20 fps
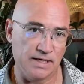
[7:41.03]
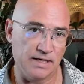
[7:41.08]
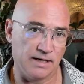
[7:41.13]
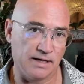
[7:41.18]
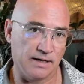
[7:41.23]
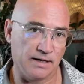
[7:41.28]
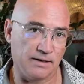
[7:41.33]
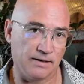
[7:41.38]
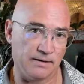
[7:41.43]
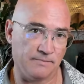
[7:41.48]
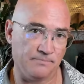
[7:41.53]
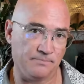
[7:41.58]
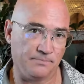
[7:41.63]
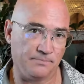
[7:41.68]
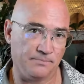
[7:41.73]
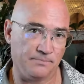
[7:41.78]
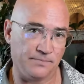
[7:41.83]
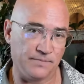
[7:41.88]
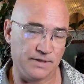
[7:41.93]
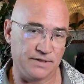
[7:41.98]
Um,
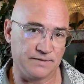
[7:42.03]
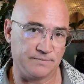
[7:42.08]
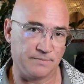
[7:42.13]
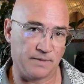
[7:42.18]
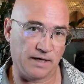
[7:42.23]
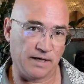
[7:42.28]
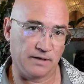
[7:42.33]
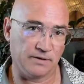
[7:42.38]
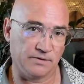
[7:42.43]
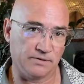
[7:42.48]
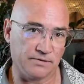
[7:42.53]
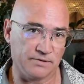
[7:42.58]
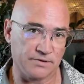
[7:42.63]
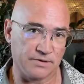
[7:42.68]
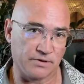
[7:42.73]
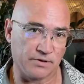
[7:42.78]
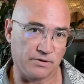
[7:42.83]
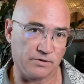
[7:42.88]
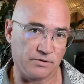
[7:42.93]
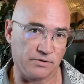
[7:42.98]
these bangles
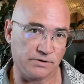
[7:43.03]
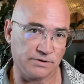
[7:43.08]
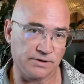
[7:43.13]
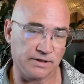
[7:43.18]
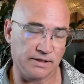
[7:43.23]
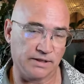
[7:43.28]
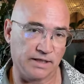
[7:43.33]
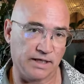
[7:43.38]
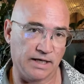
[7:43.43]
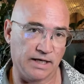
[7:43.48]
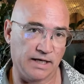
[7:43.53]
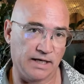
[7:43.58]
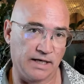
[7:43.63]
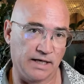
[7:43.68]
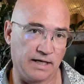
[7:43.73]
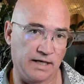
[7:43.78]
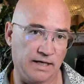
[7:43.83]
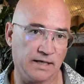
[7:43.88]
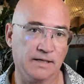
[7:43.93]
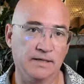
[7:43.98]
are holding
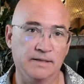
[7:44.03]
a